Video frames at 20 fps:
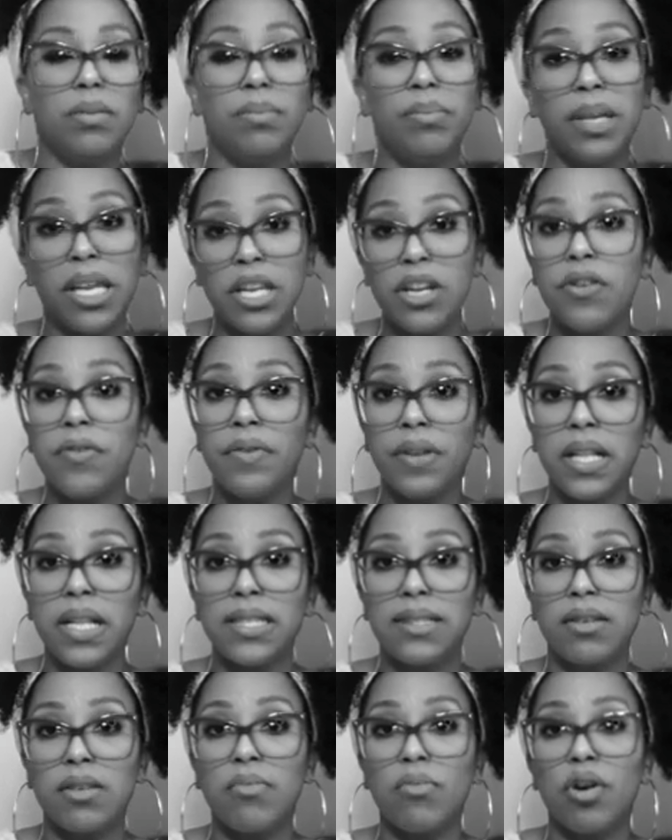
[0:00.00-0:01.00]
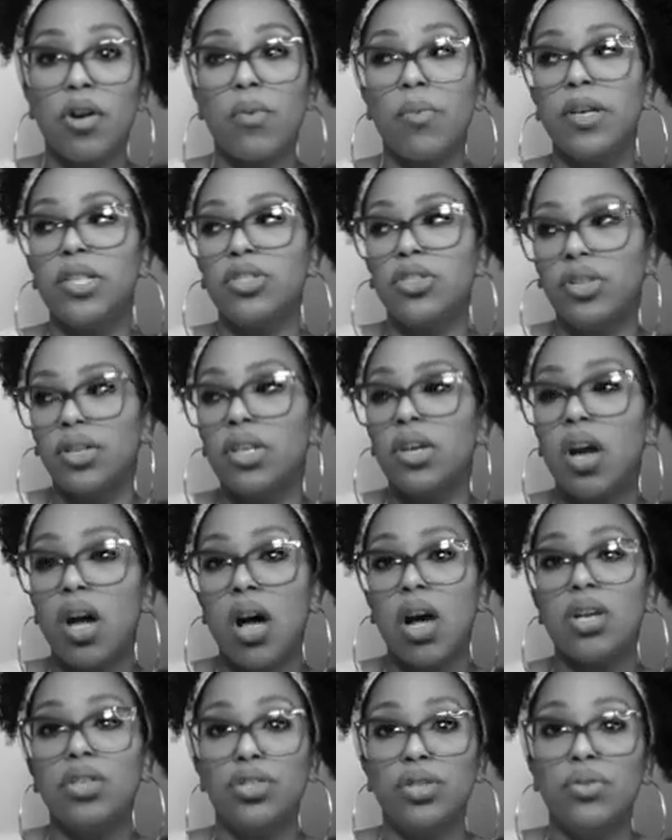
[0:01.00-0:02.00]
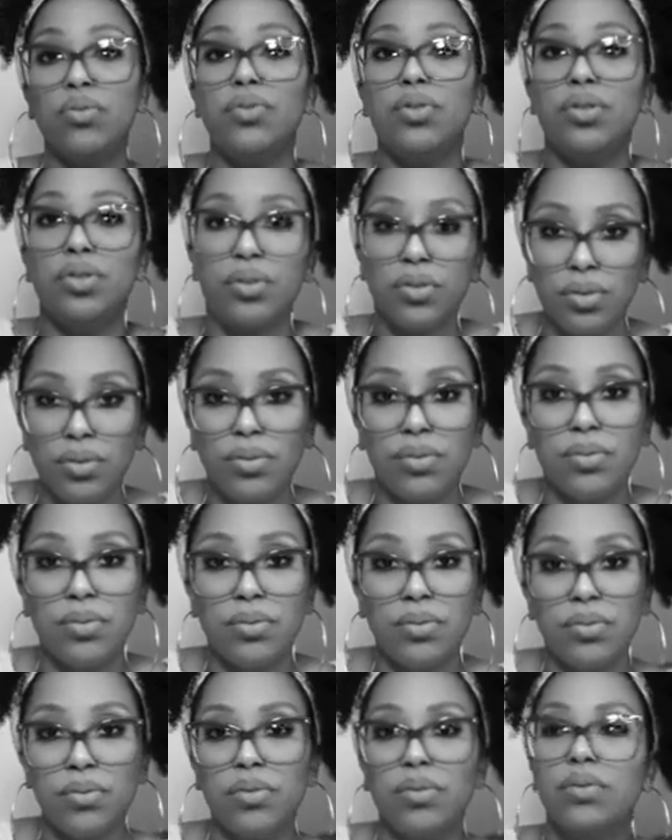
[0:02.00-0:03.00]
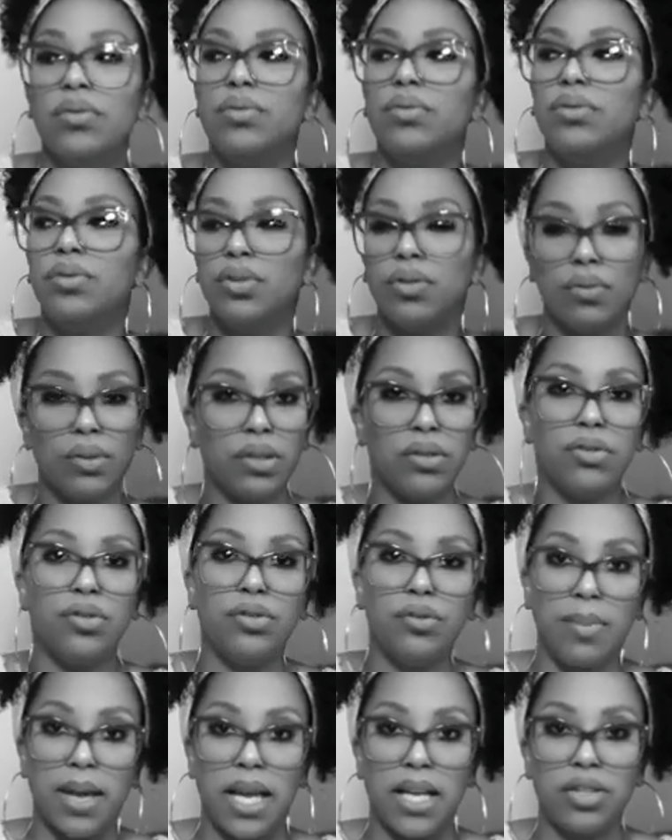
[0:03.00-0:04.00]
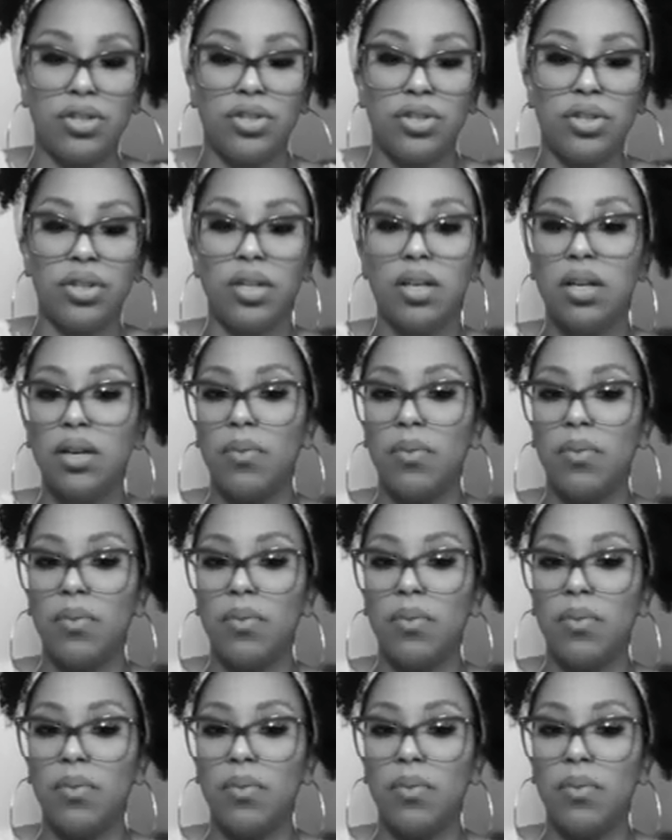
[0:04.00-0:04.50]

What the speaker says: be in your feelings a little more, which could cause you to do a little too much.